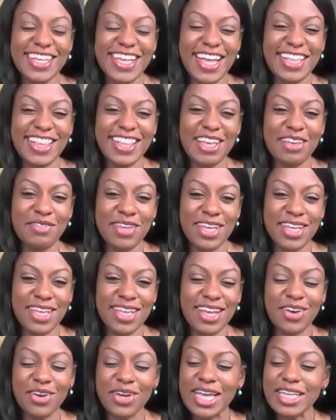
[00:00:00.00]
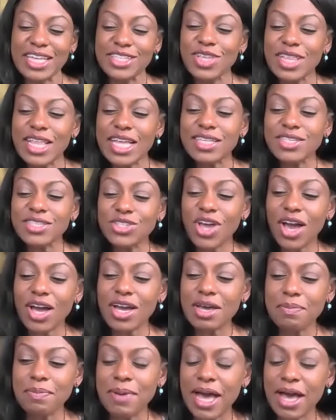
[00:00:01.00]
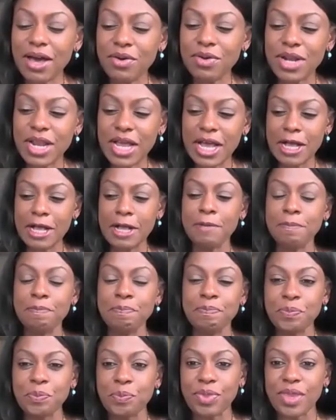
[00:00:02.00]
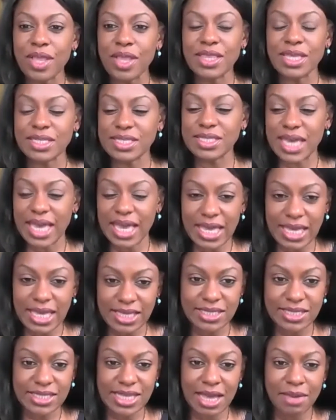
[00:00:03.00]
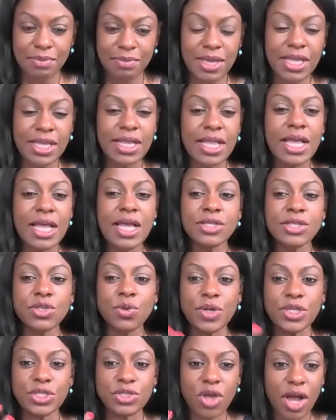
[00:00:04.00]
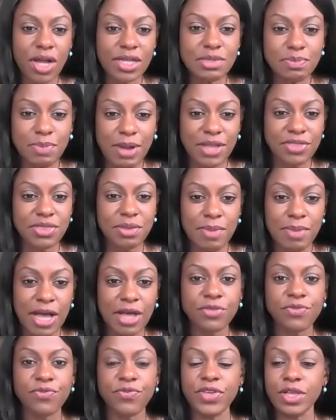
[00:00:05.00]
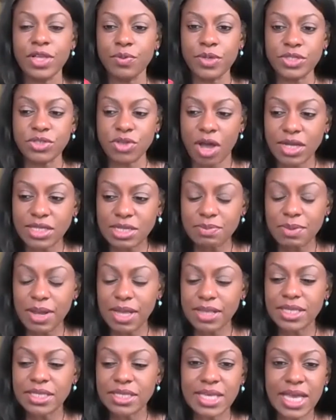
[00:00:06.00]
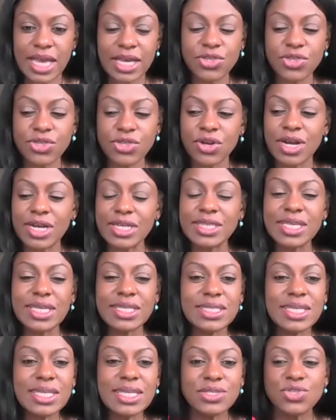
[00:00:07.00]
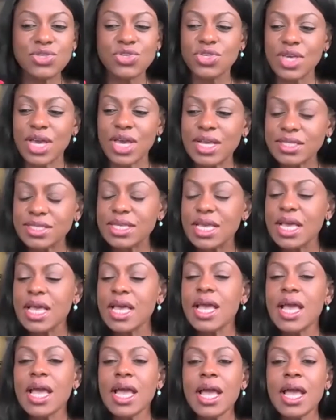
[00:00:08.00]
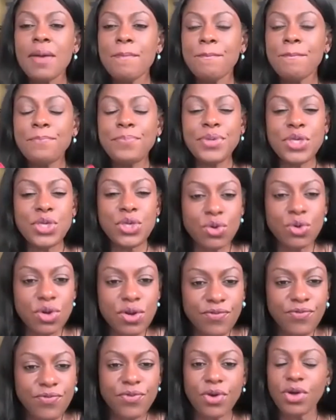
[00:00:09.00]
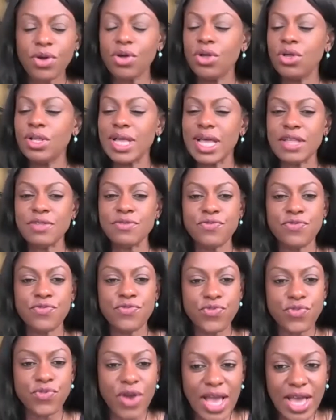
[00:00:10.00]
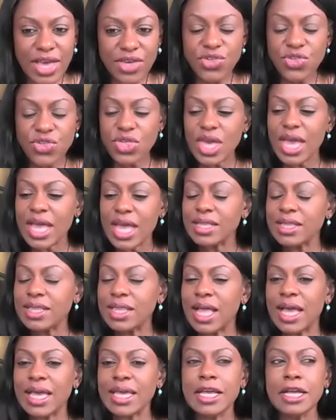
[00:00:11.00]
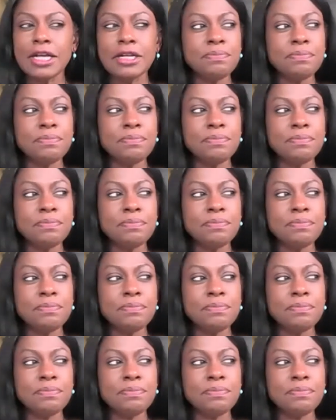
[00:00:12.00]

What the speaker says: I love it. Okay, so let's talk about the taste. I mean, so we talked about the mouthfeel, we talked about the texture. This is just beautiful and fresh and like